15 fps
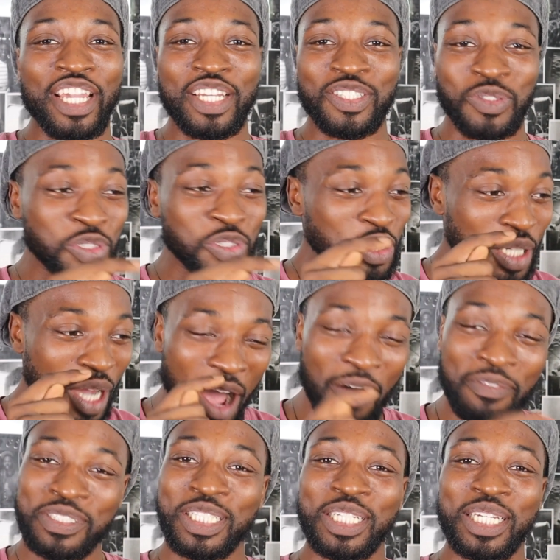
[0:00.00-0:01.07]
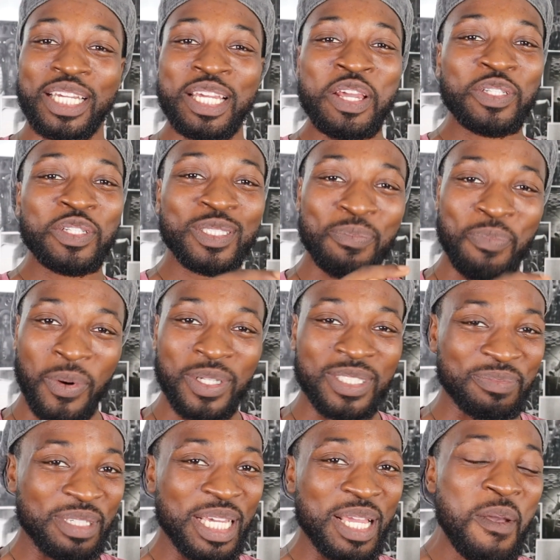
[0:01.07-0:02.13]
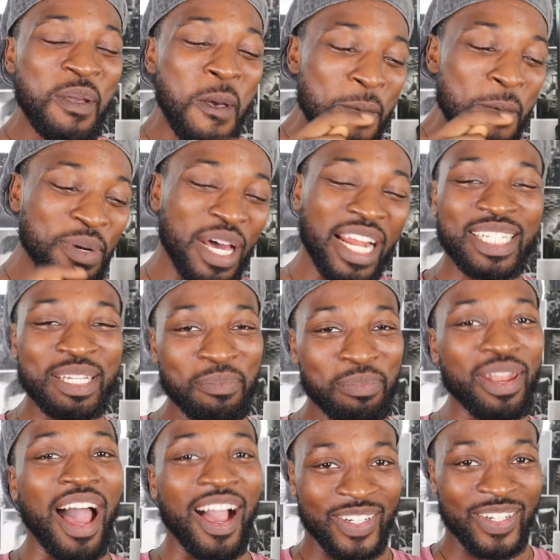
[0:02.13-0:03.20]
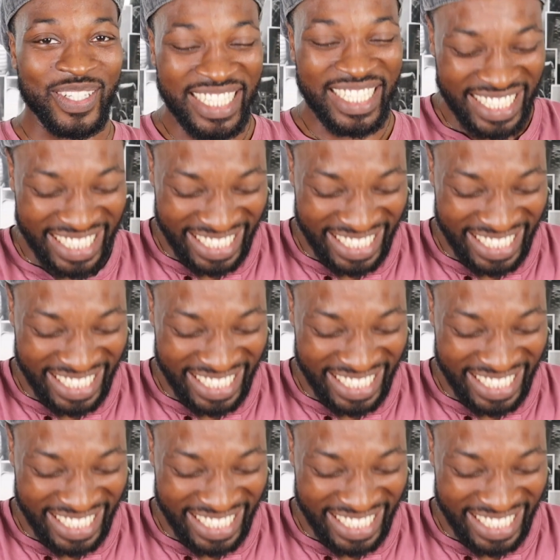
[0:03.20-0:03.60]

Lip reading: fan, so she obviously supports me, but I did block her.